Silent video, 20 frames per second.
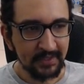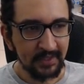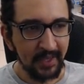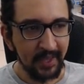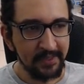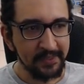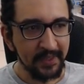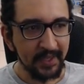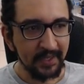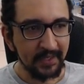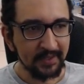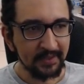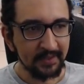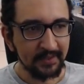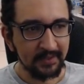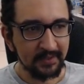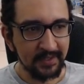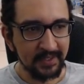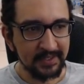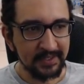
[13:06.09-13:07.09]
I think
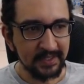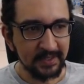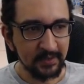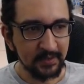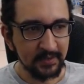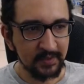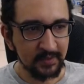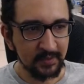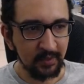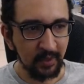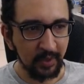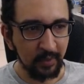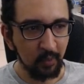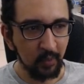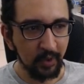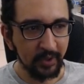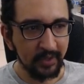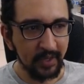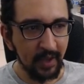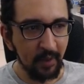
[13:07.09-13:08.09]
this is gonna
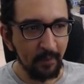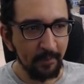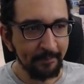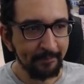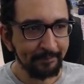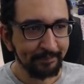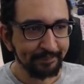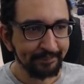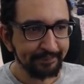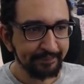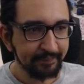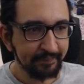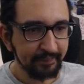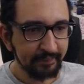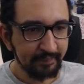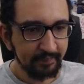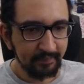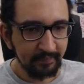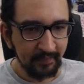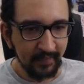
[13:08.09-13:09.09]
work now.
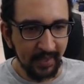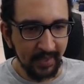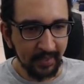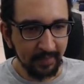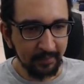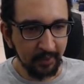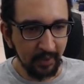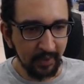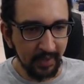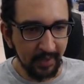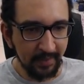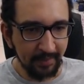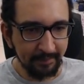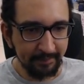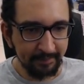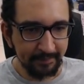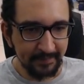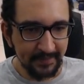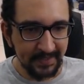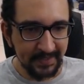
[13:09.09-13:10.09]
And I'm
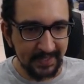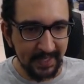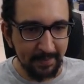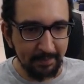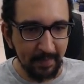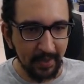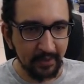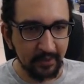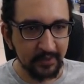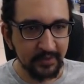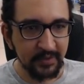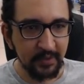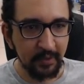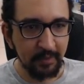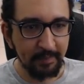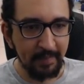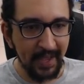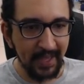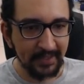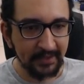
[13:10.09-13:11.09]
gonna snap my cursor
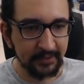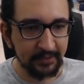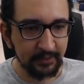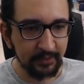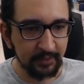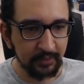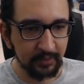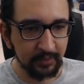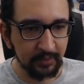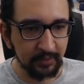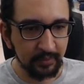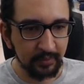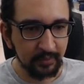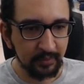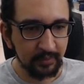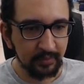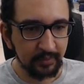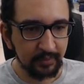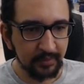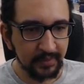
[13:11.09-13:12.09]
back to
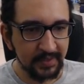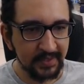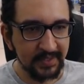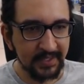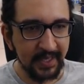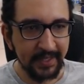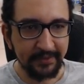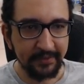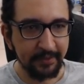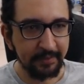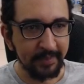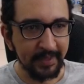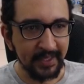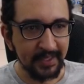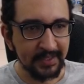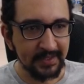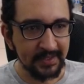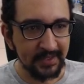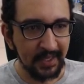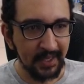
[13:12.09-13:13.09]
the center
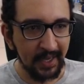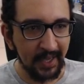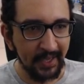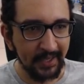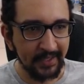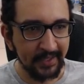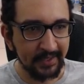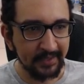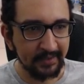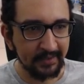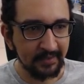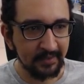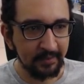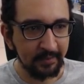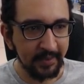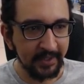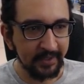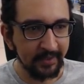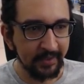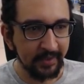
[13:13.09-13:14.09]
because I like it to
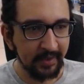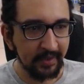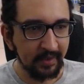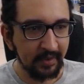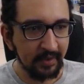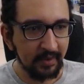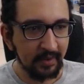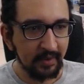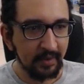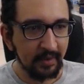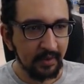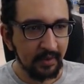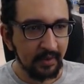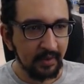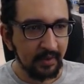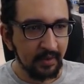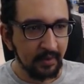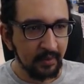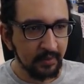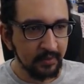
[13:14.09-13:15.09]
be there.
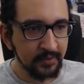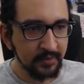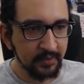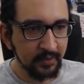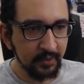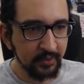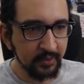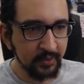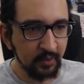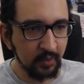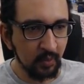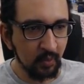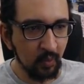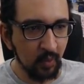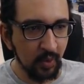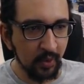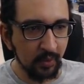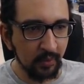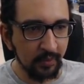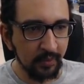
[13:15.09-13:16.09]
Cursor to
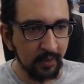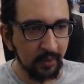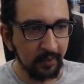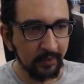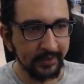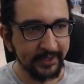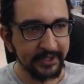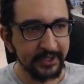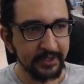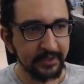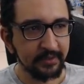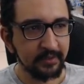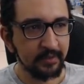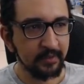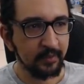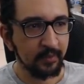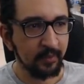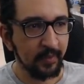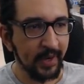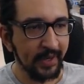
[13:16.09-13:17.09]
world origin,
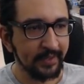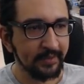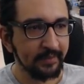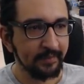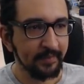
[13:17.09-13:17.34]
right.